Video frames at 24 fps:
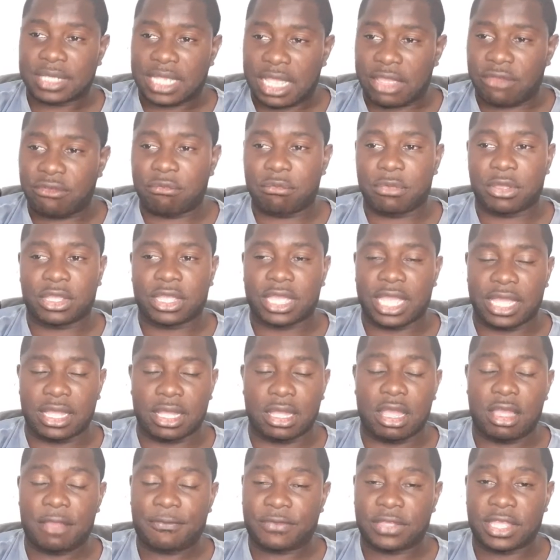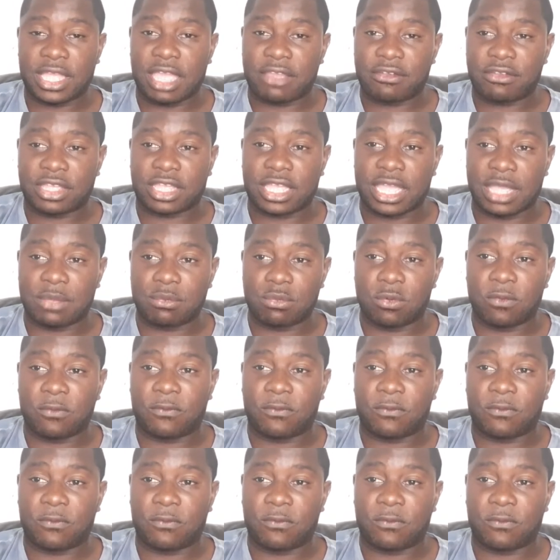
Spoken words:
I think Harry Kane will